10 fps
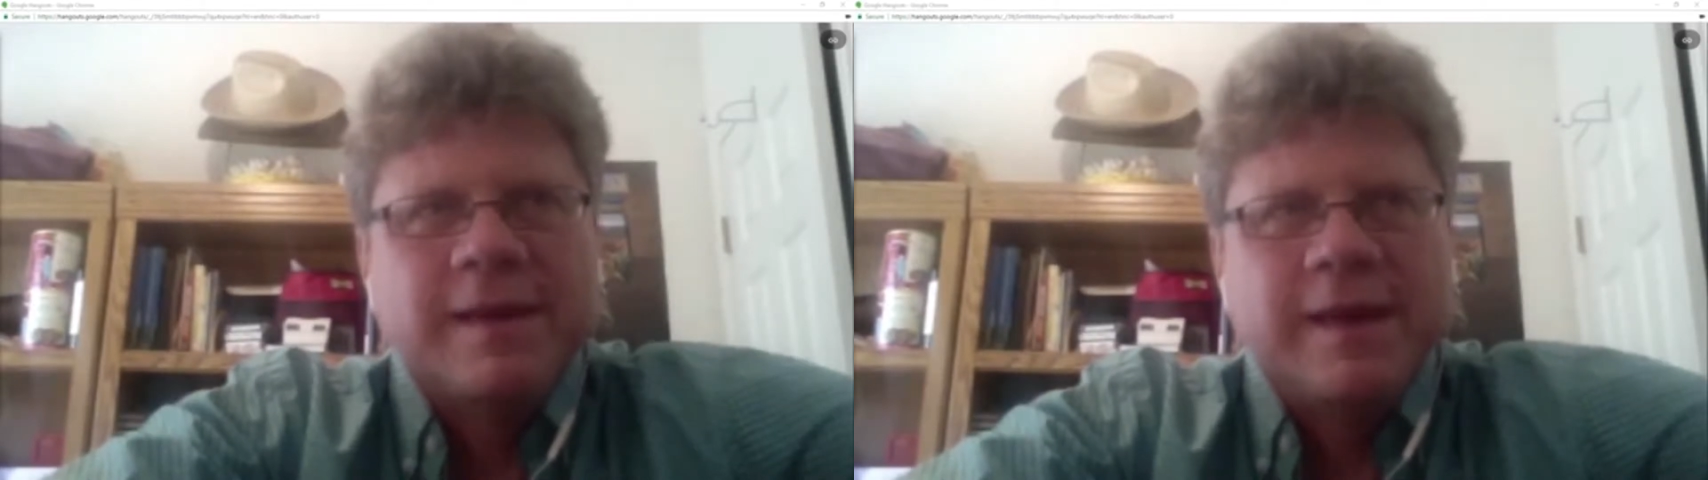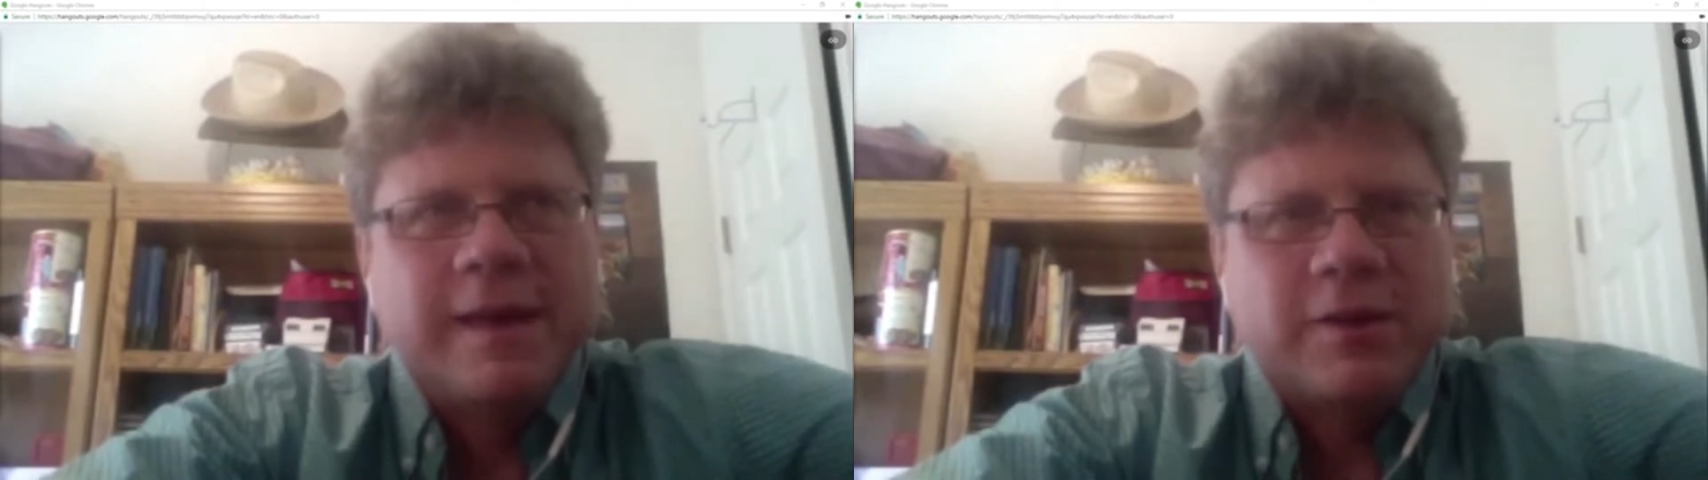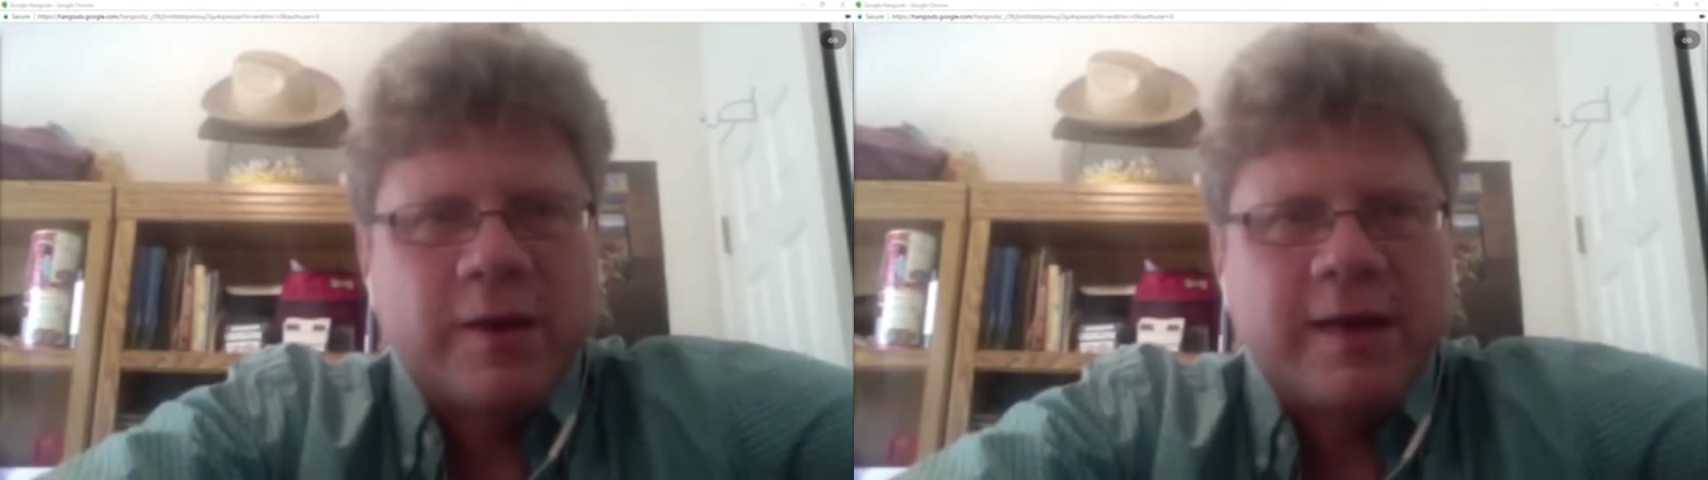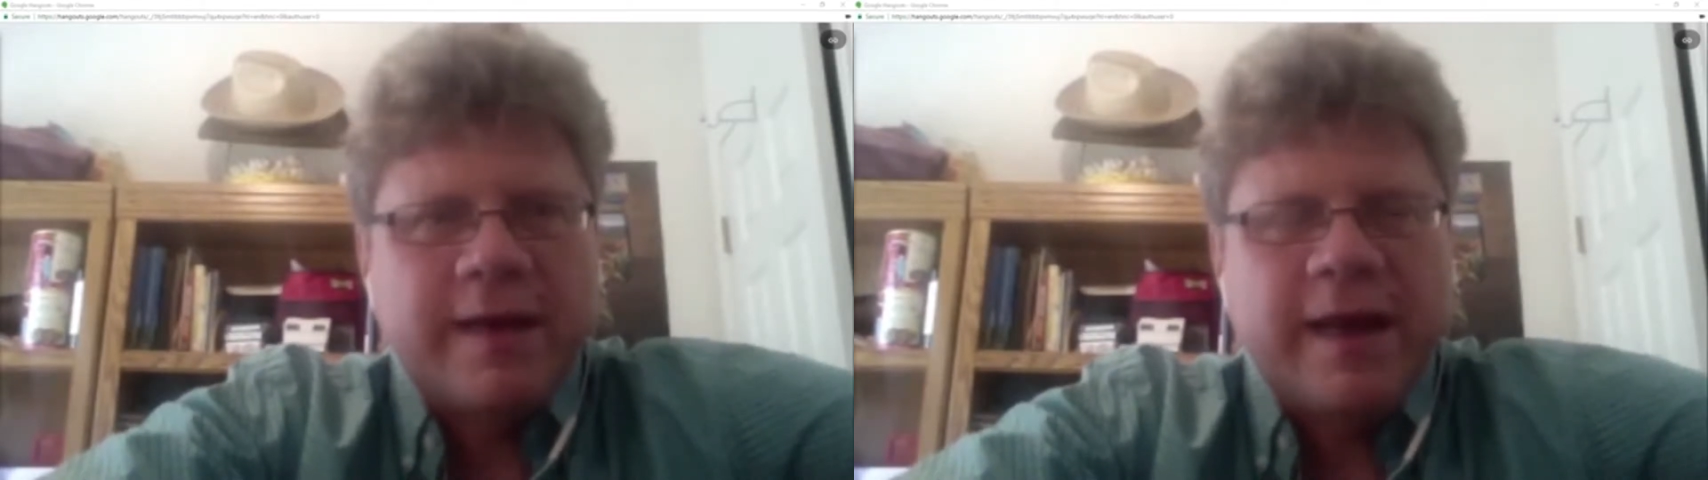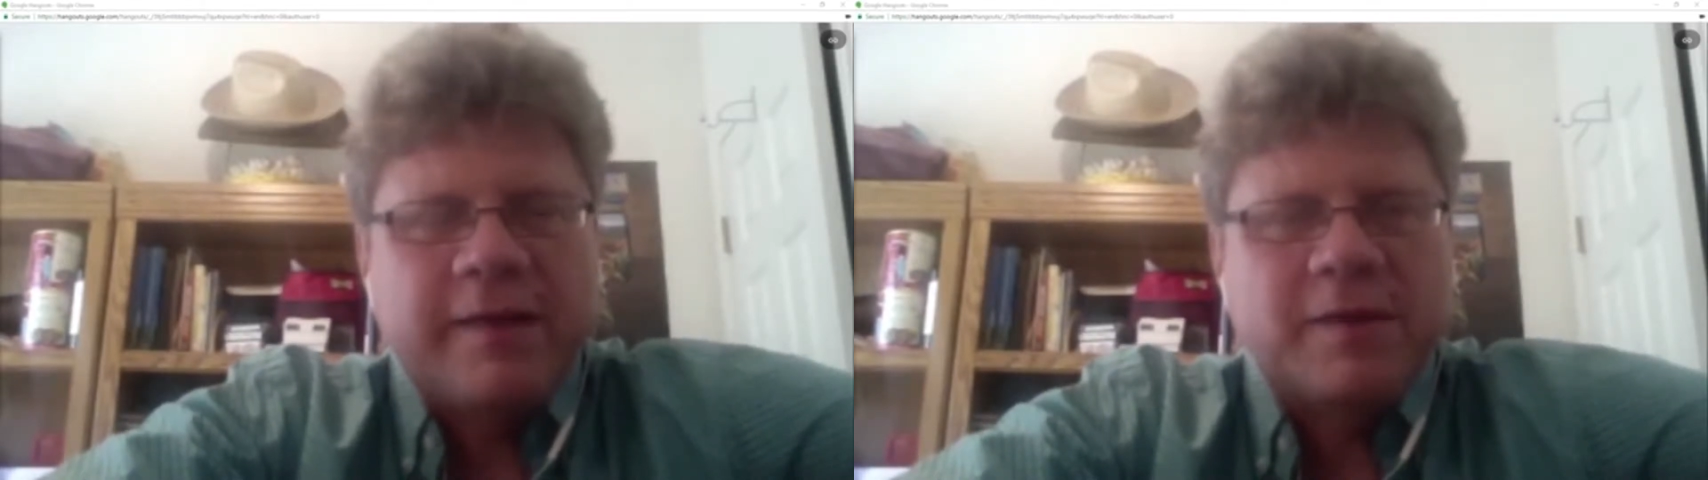it's great to
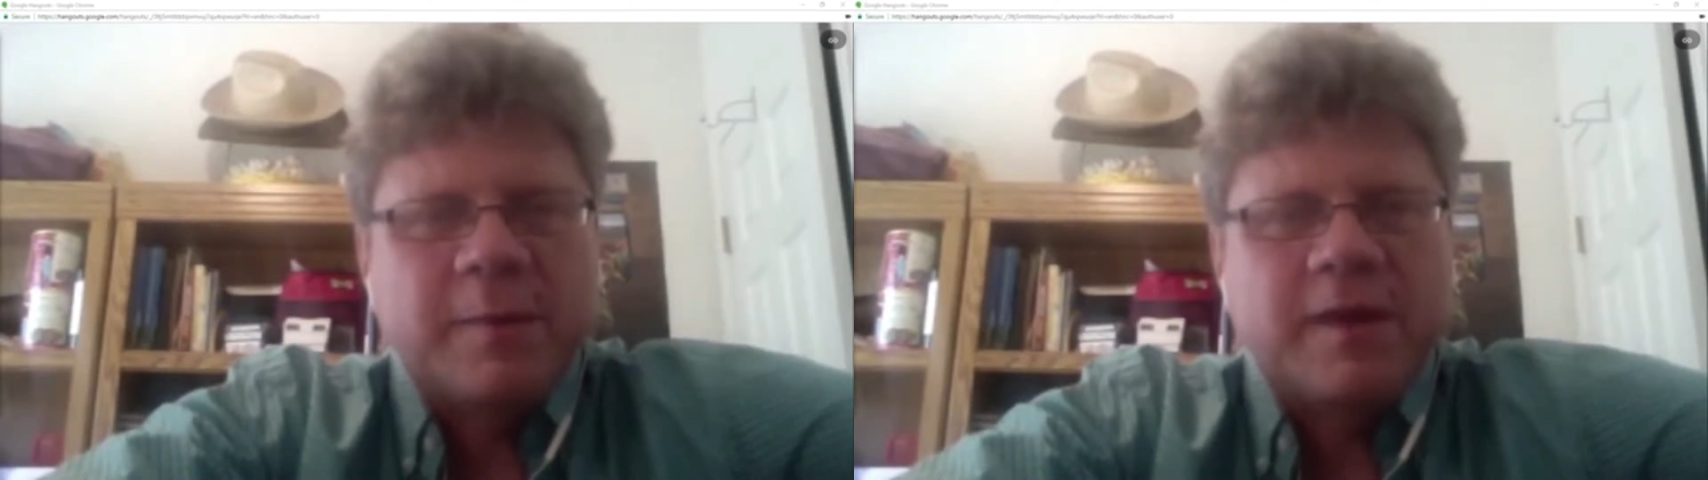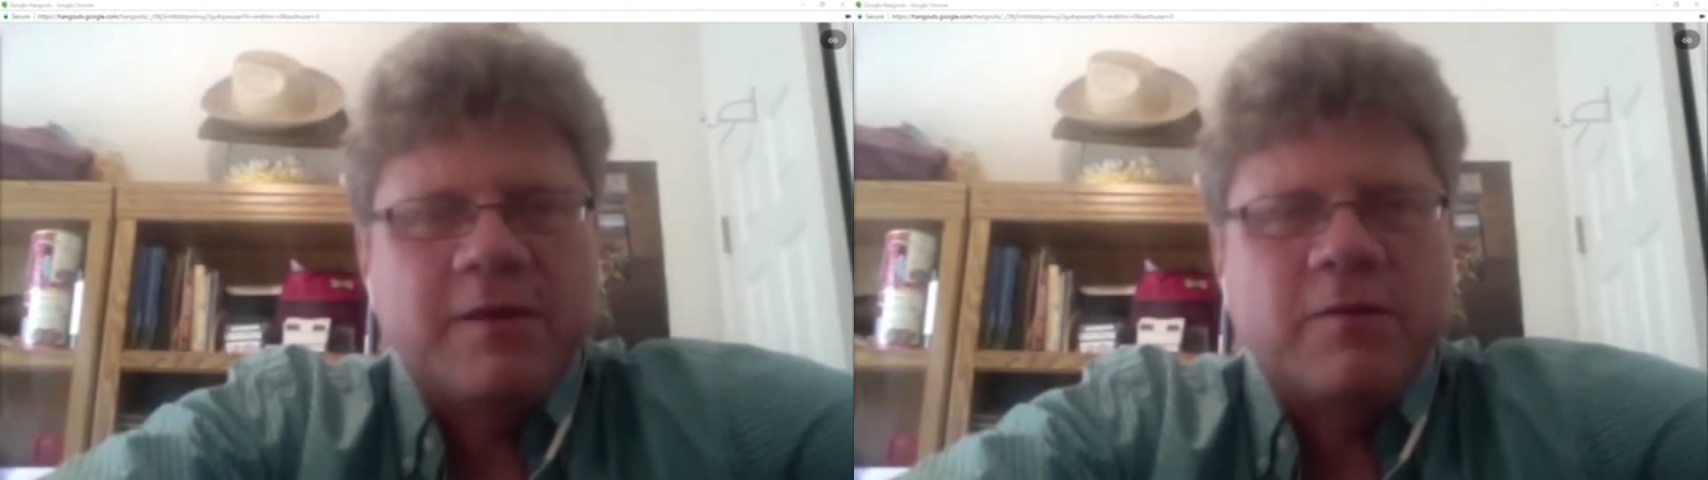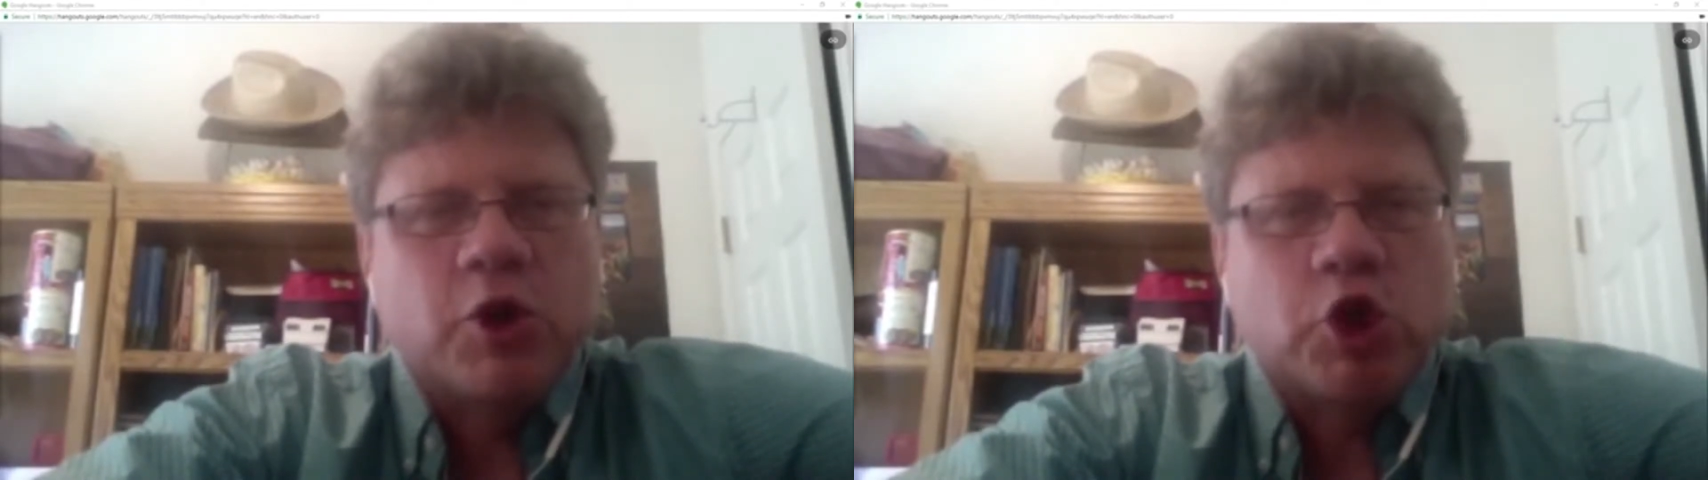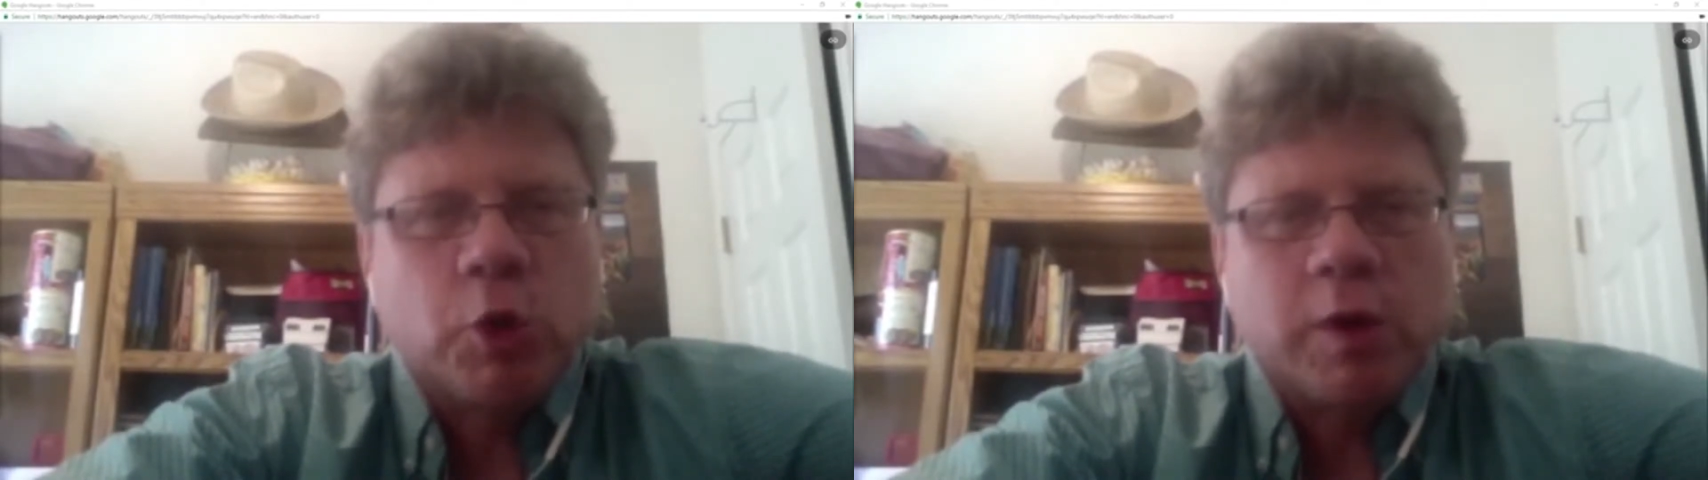have some of these virtual